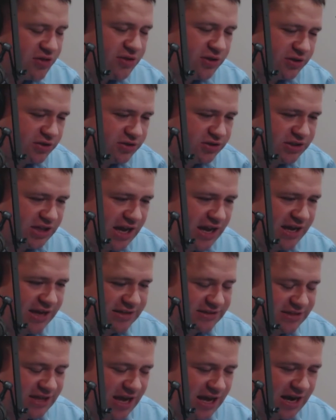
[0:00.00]
Thursday
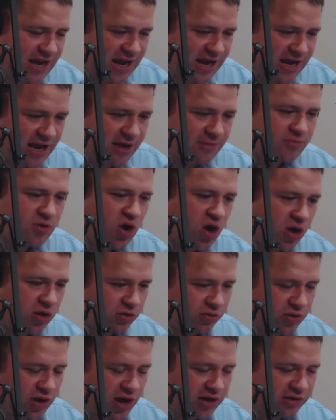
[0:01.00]
at 10 a.m.
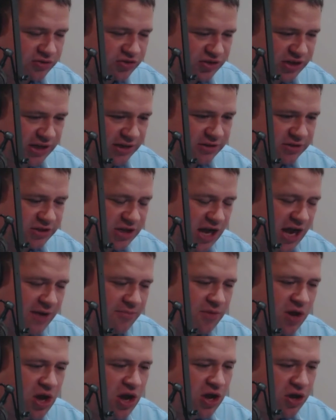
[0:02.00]
Colorado Standard
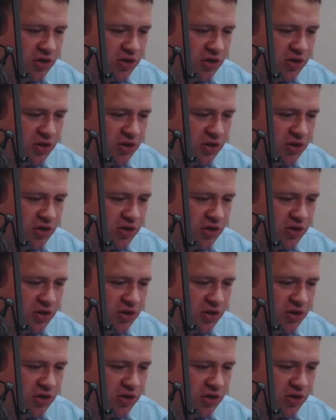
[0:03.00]
Time.